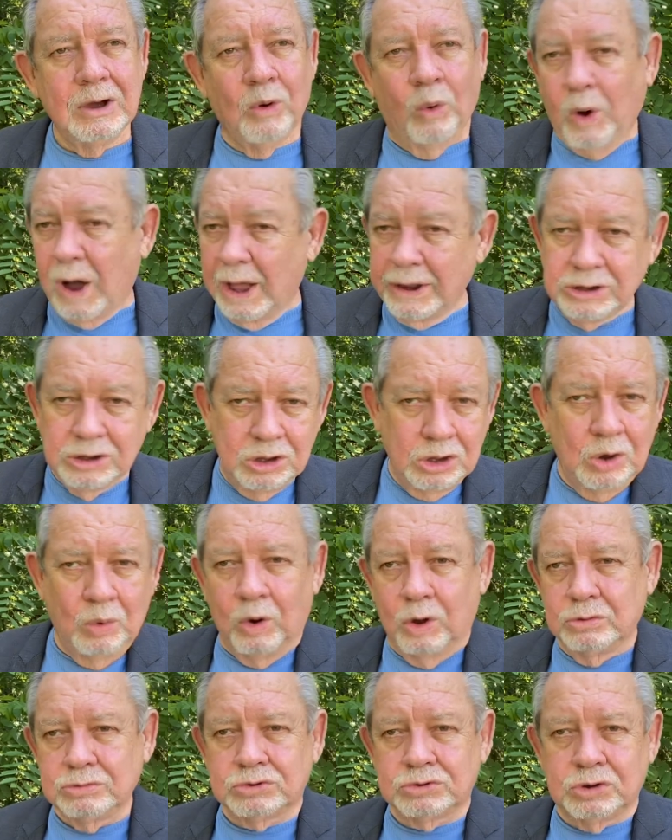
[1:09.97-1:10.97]
Why do you
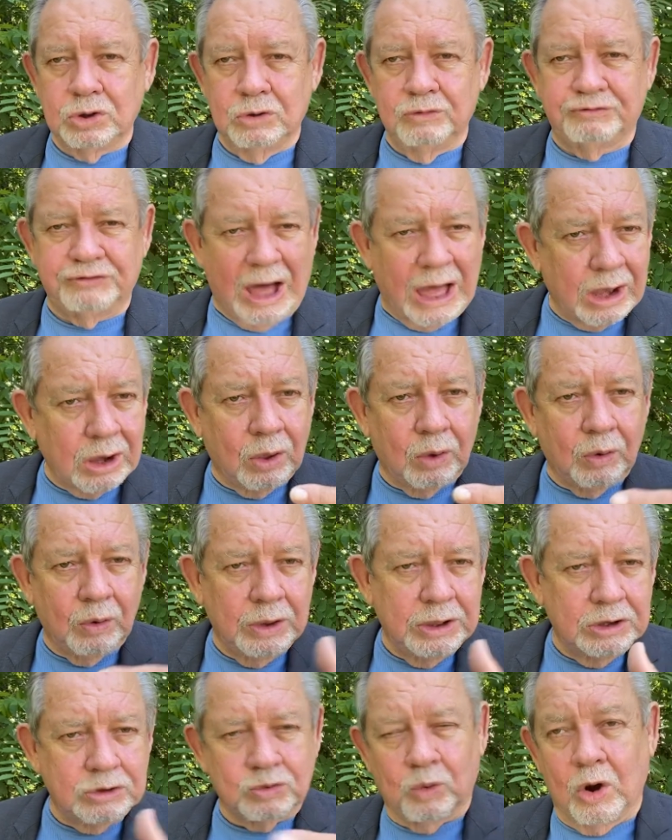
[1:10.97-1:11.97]
want to follow
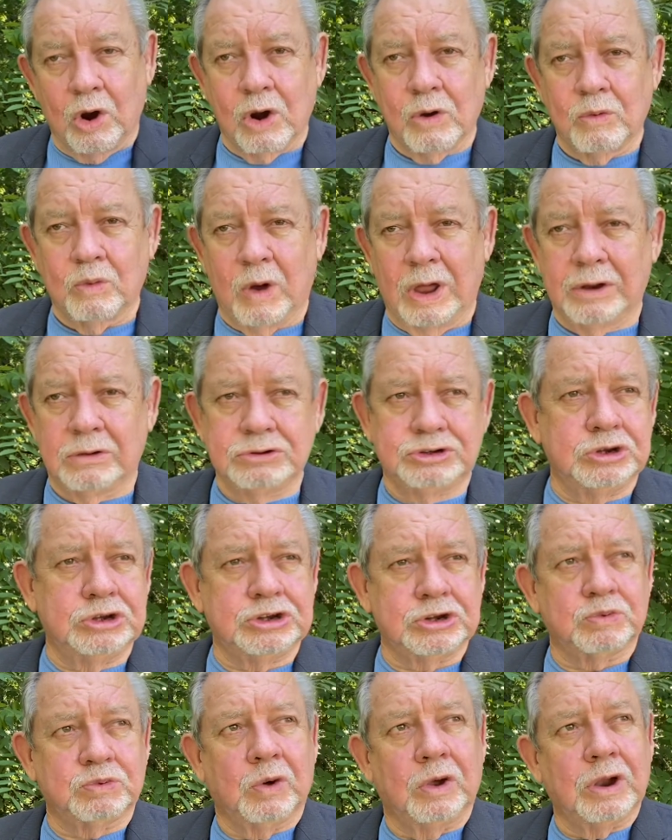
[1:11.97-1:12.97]
his word? Why don't you
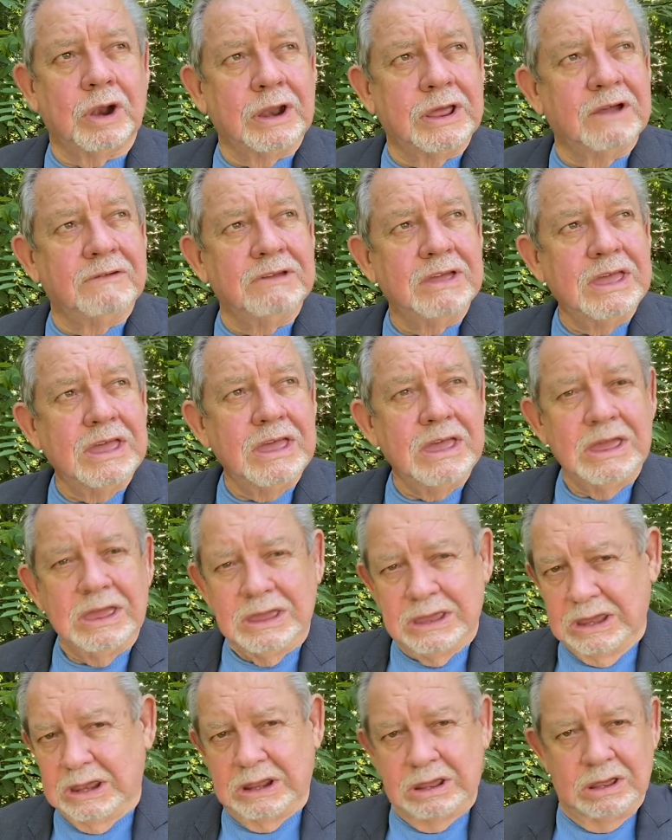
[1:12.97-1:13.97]
just want to live
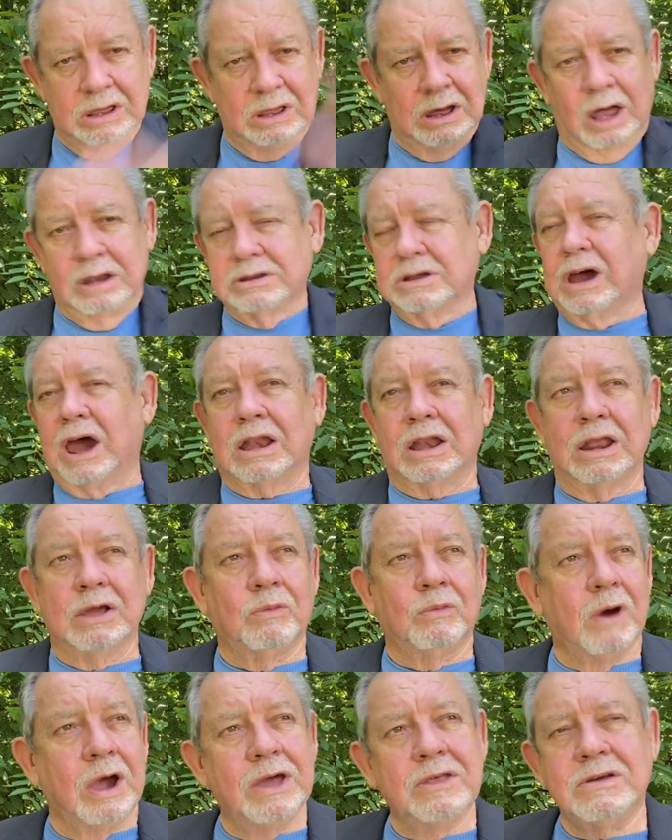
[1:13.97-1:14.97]
any ungodly
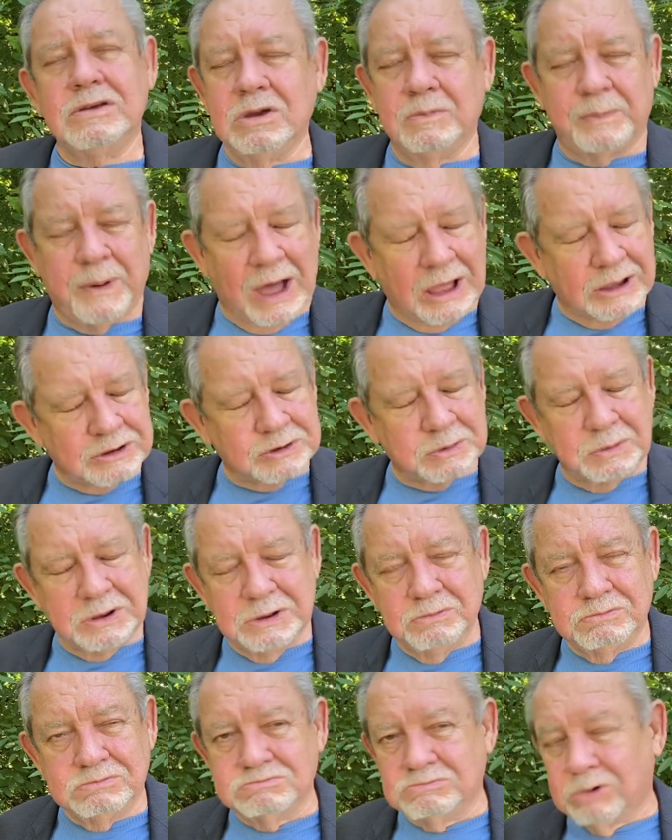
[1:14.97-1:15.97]
way that you possibly
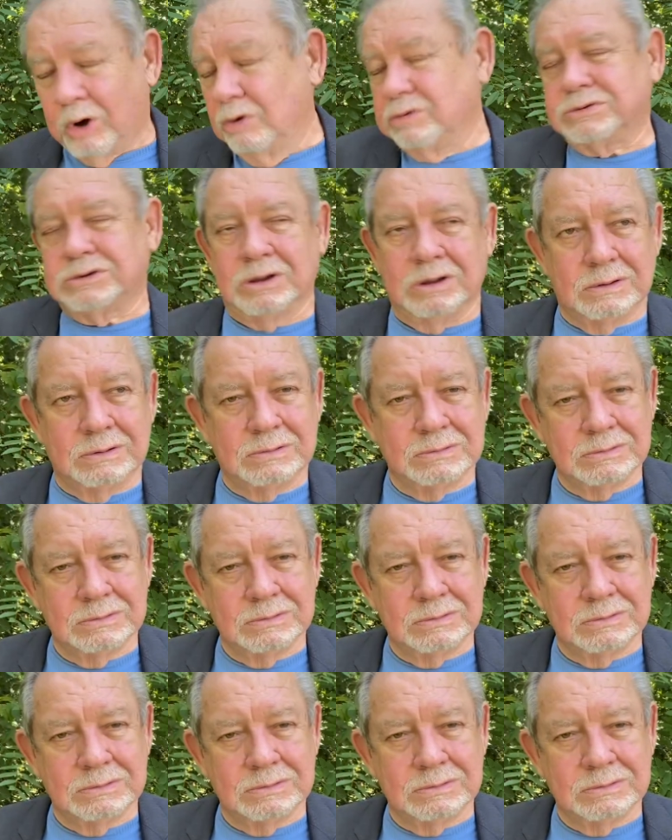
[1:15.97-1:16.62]
want to?